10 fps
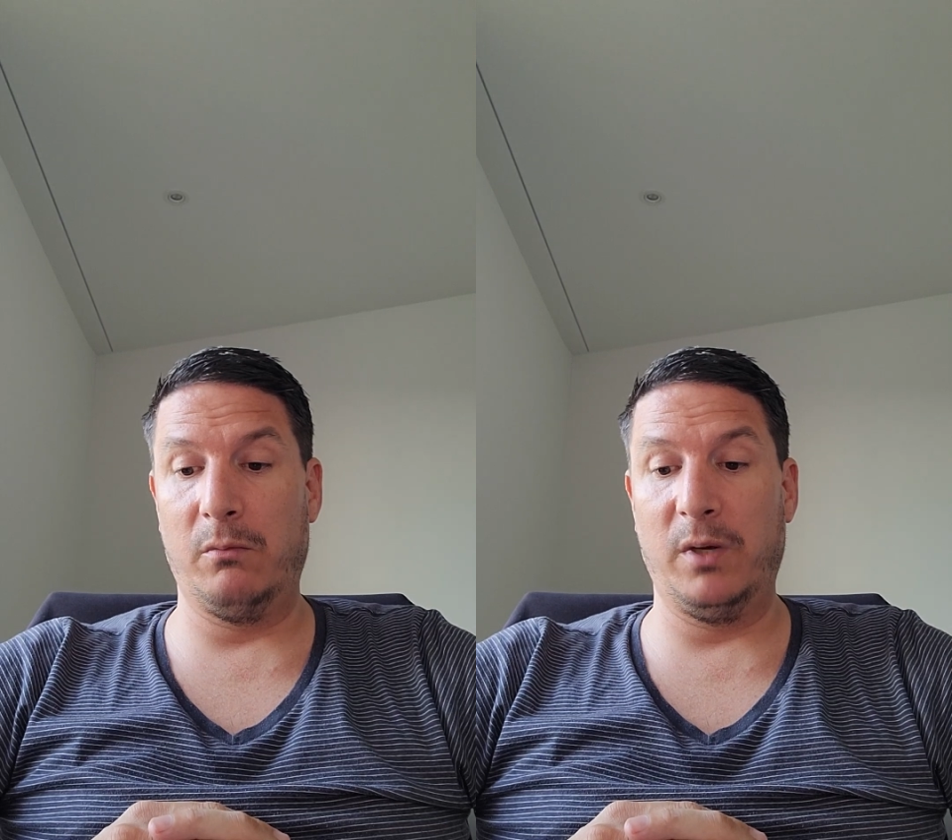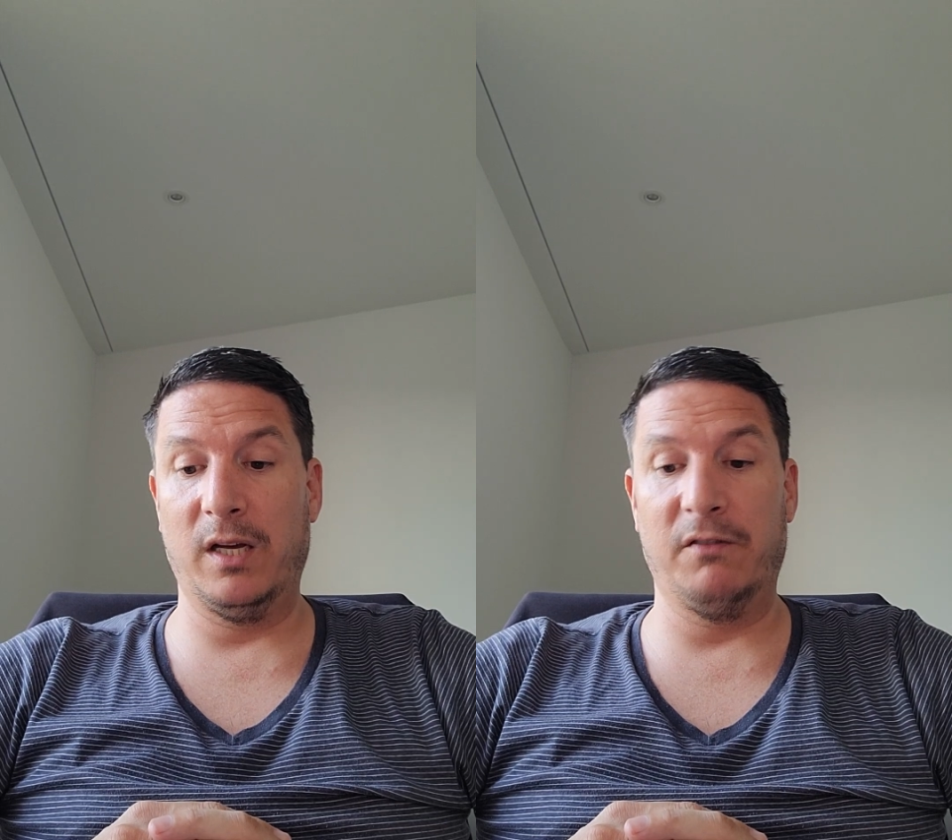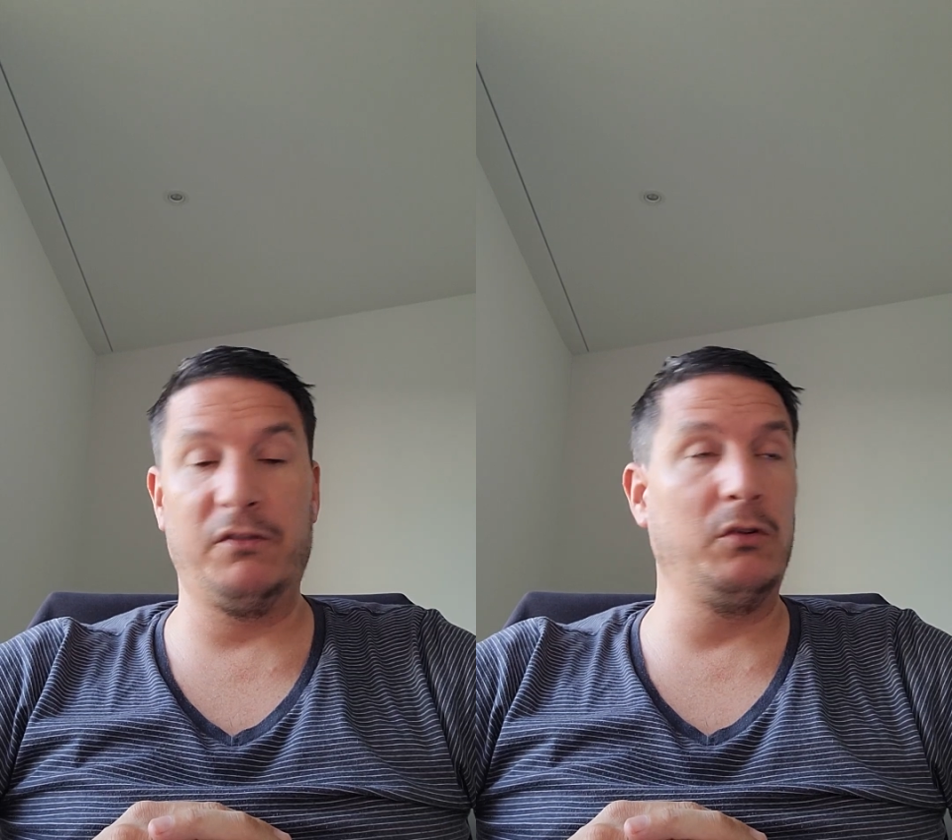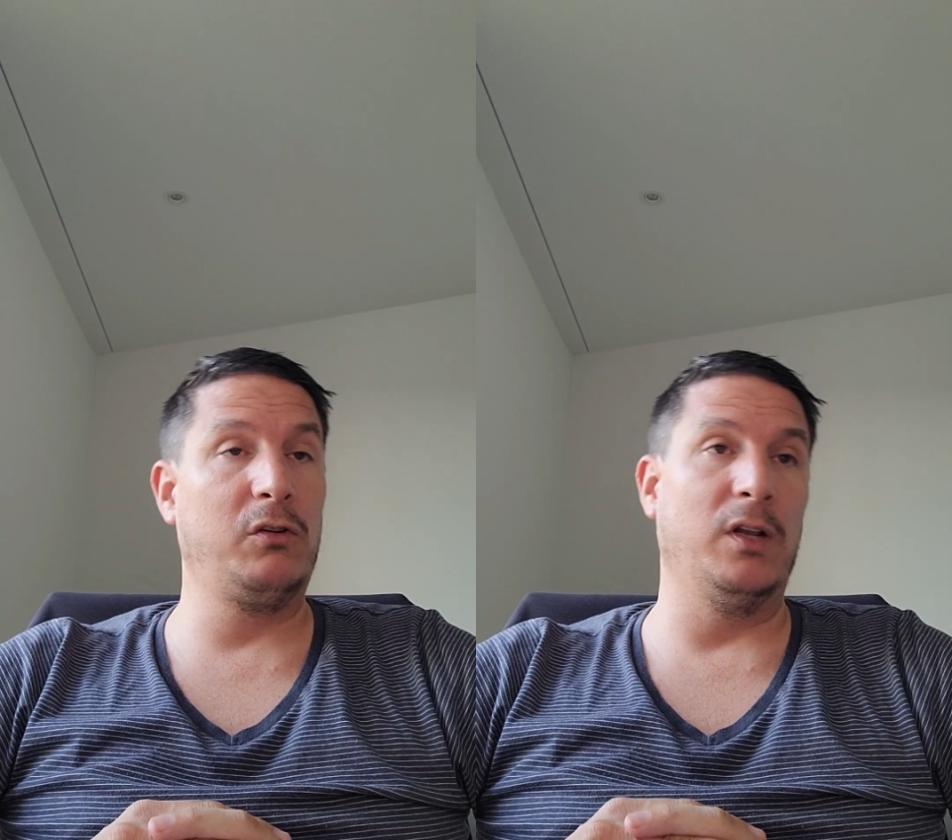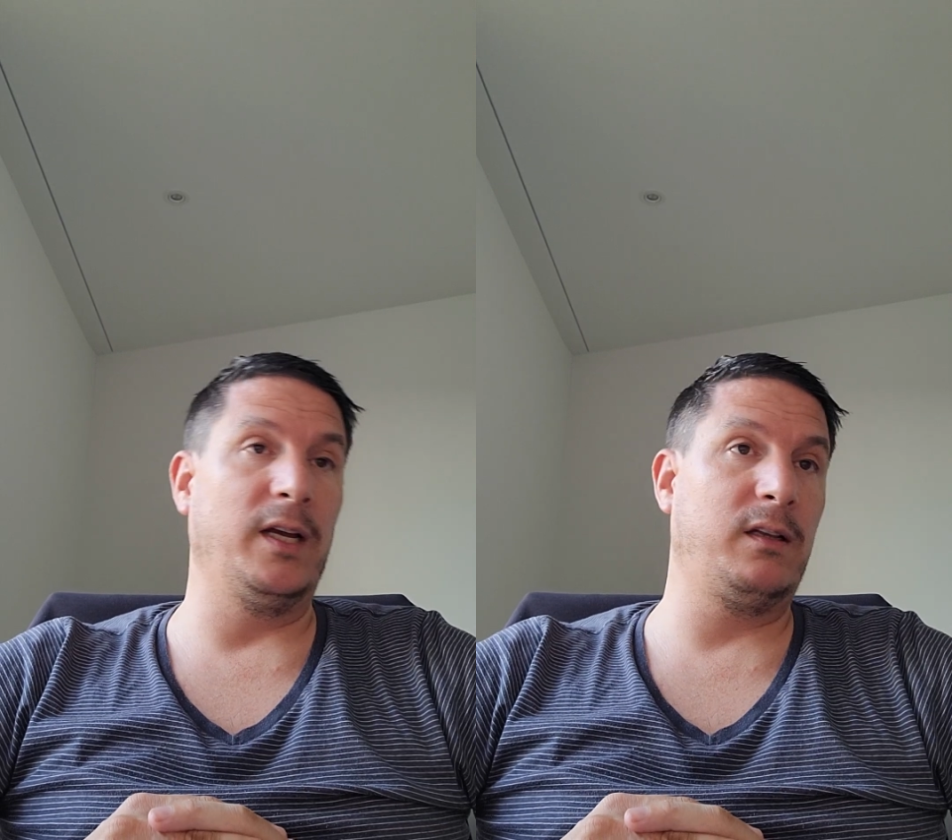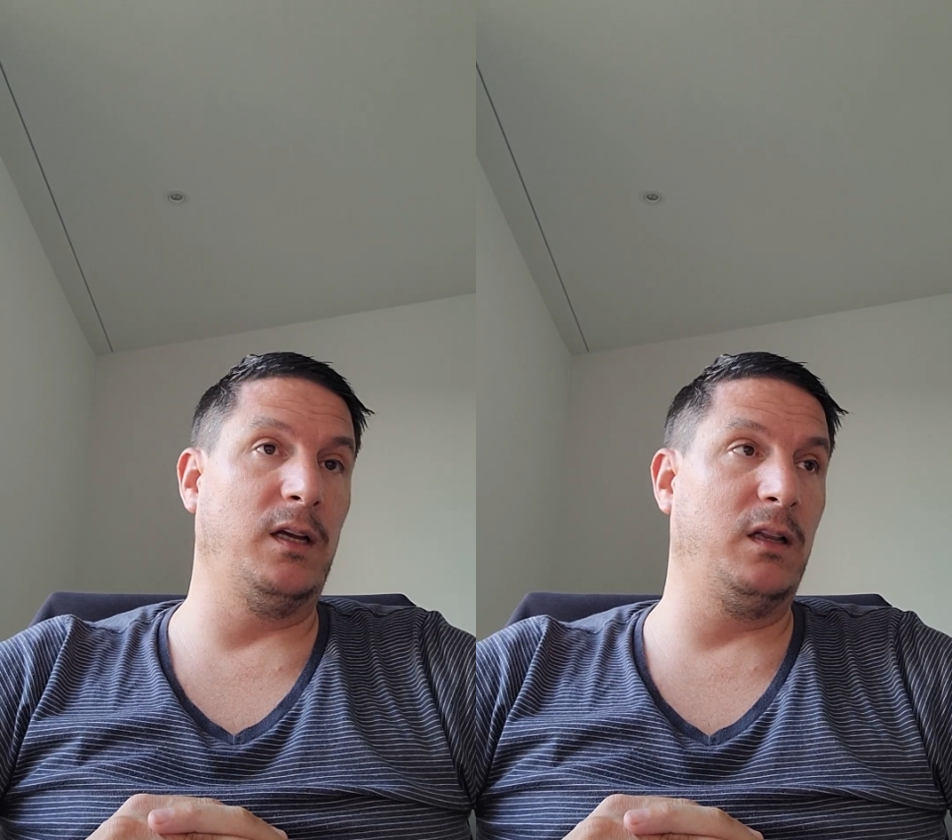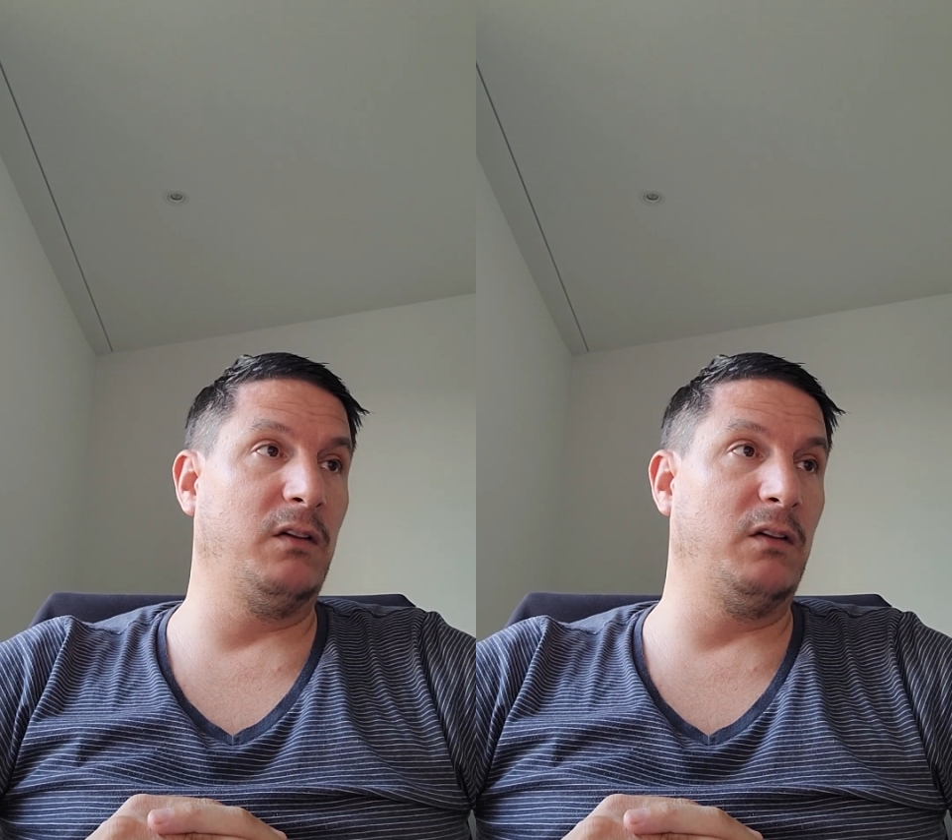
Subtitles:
We have to collect data